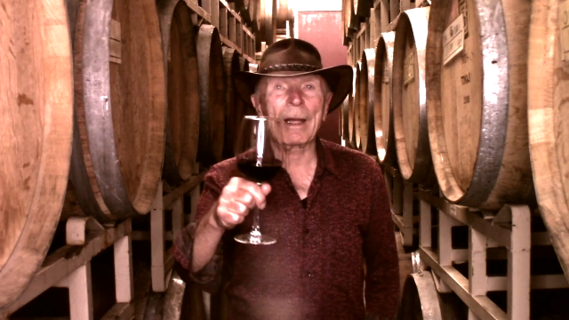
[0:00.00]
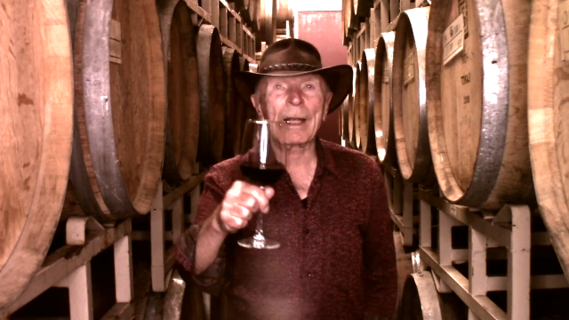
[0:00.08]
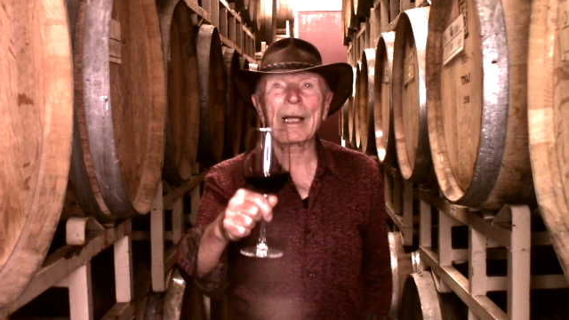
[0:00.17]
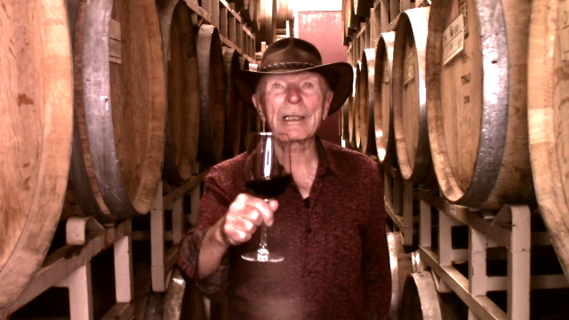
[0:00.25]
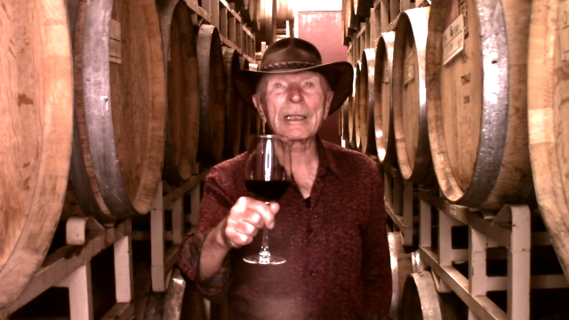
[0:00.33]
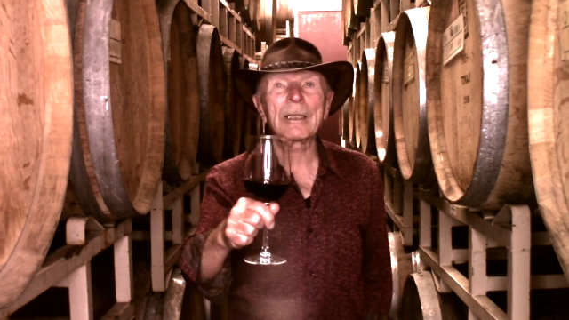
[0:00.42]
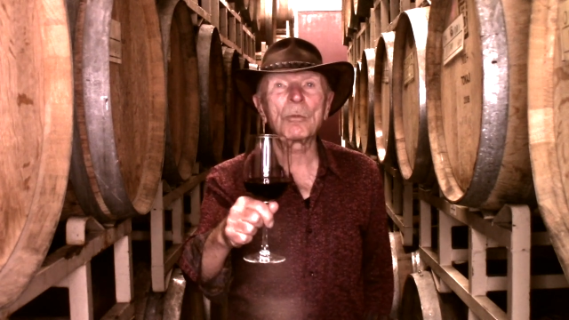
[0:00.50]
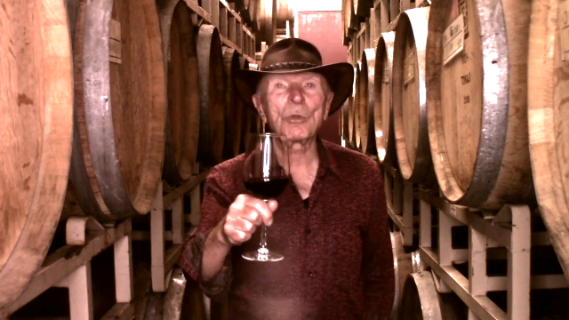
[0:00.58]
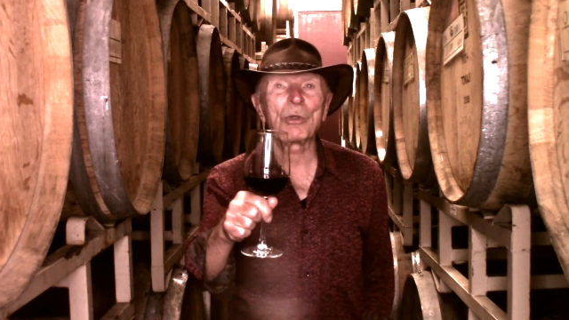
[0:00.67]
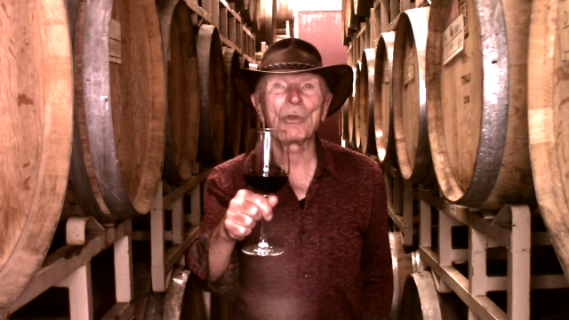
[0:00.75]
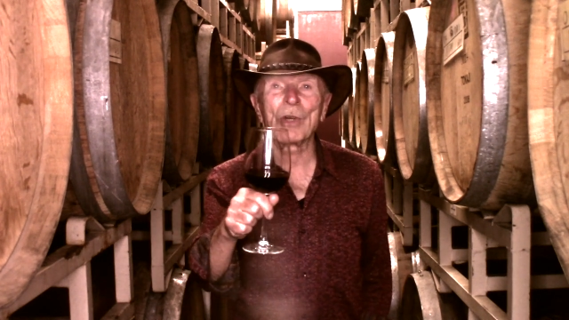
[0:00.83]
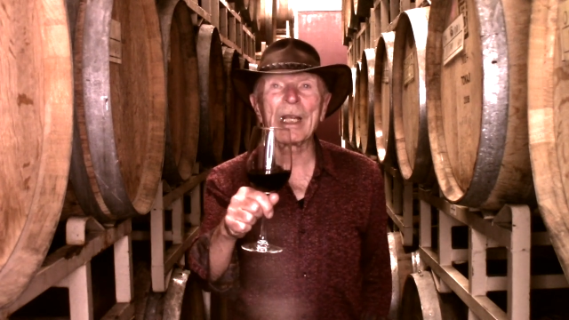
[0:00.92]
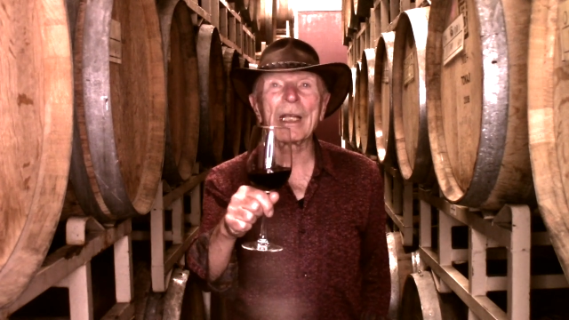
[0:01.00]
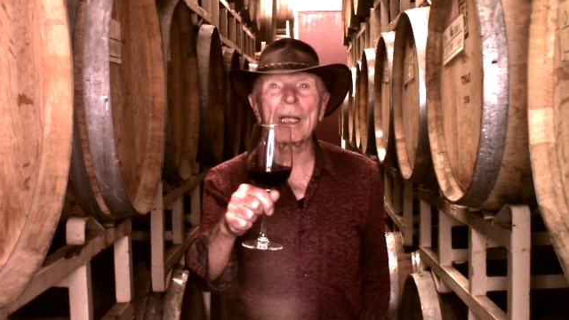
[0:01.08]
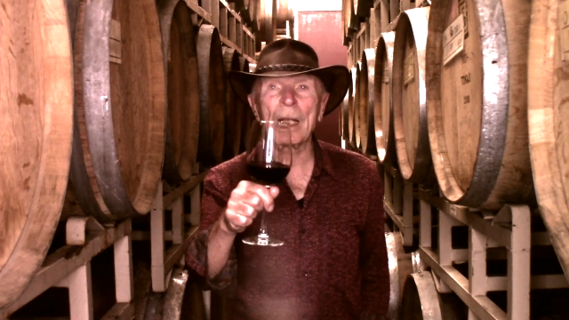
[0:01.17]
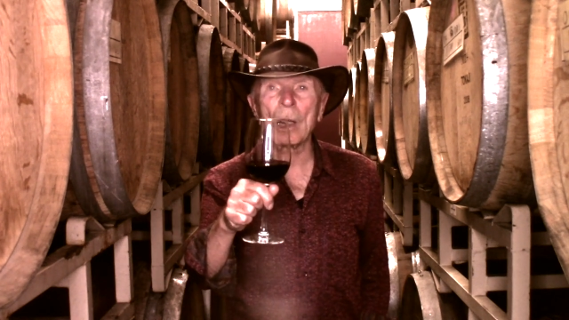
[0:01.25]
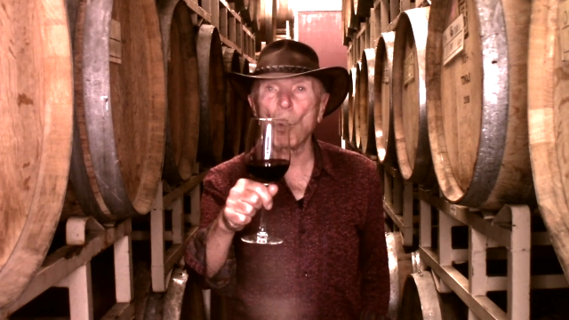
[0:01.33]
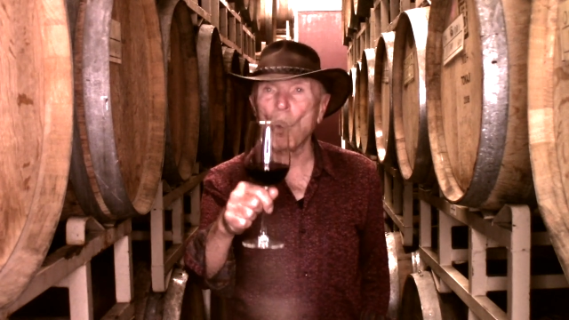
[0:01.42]
accustomed to
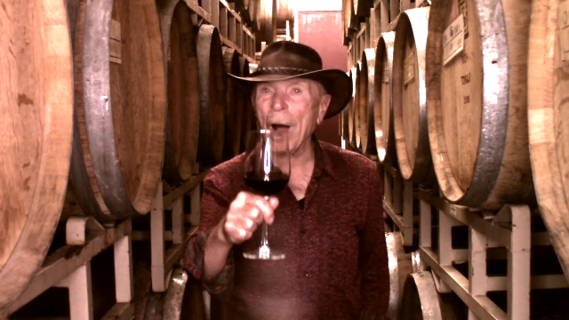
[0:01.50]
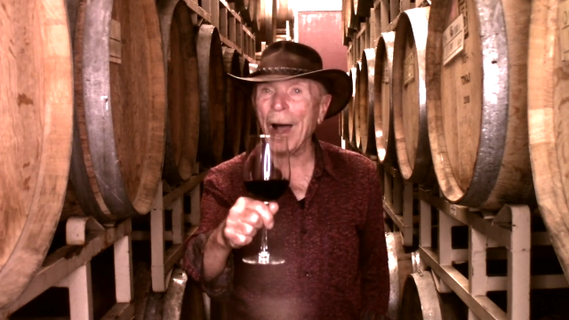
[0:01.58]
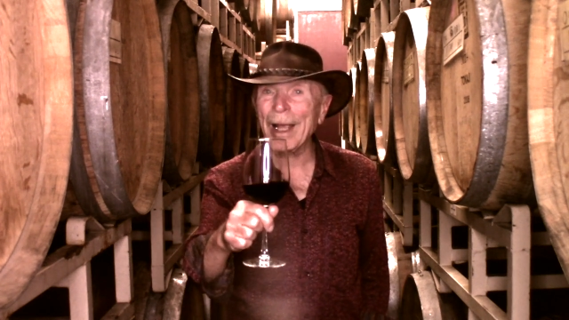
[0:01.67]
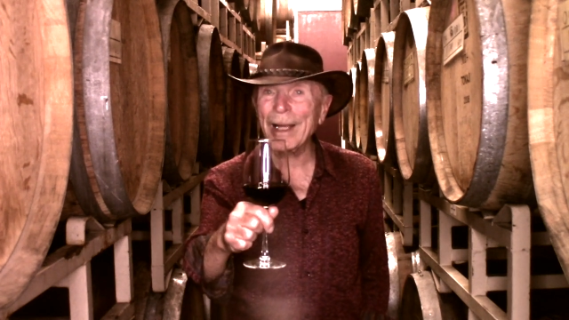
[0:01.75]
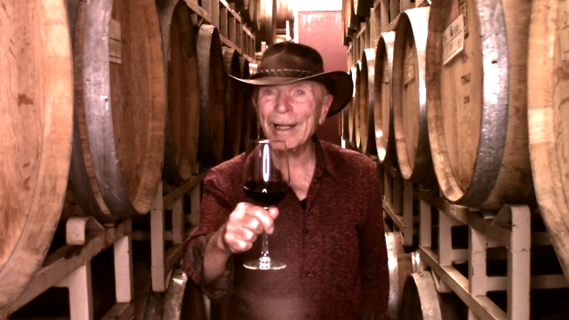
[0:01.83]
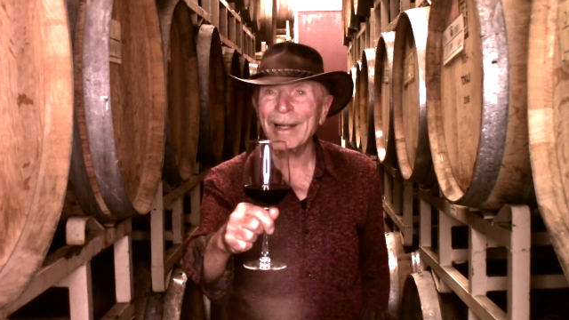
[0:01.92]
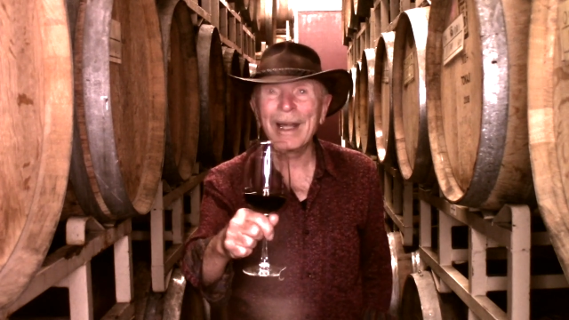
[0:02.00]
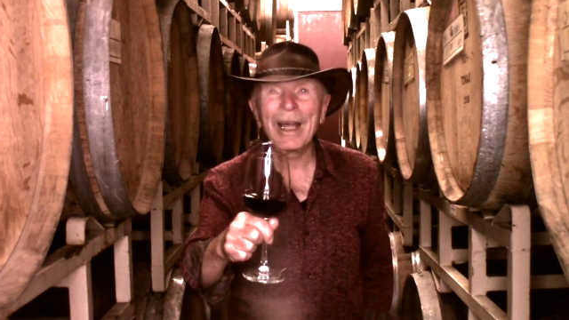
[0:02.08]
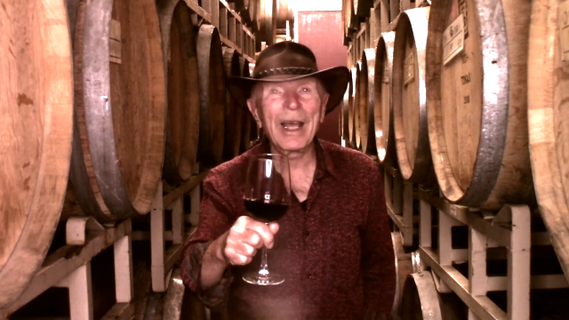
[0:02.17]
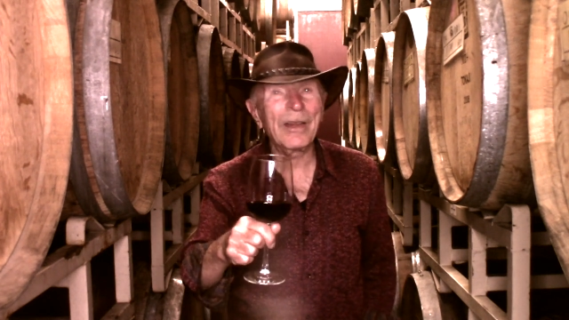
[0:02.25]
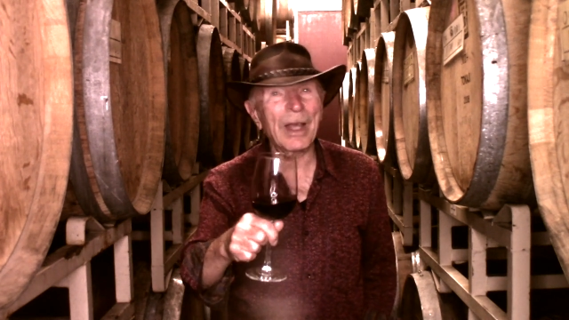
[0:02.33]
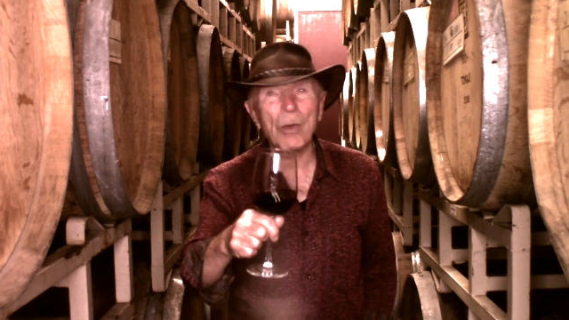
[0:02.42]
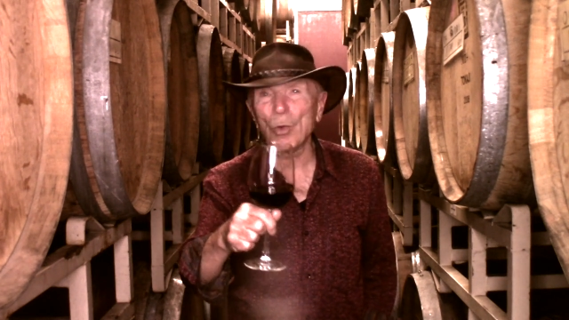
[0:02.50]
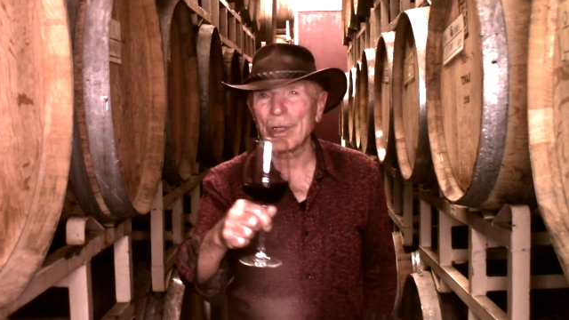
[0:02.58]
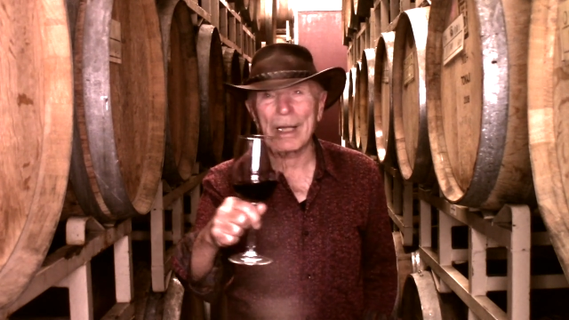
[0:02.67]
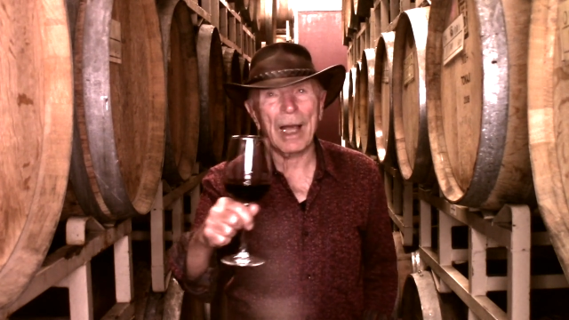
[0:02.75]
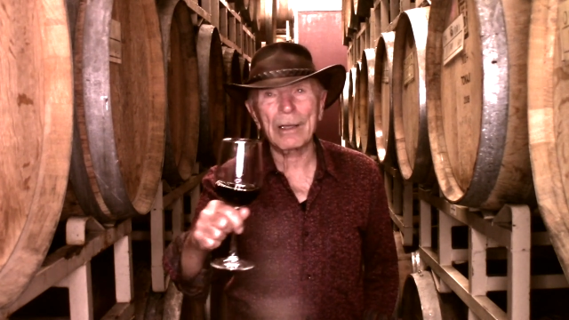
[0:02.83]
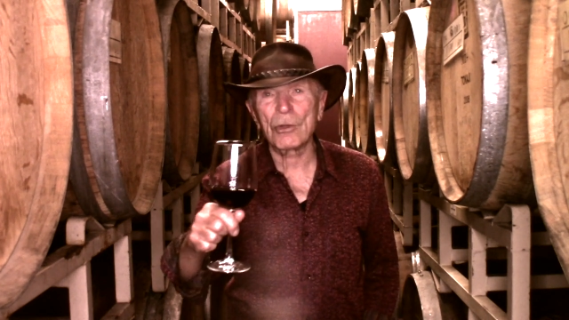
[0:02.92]
drinking wine, they will
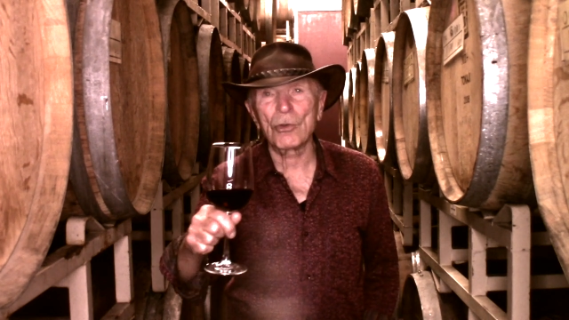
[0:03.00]
not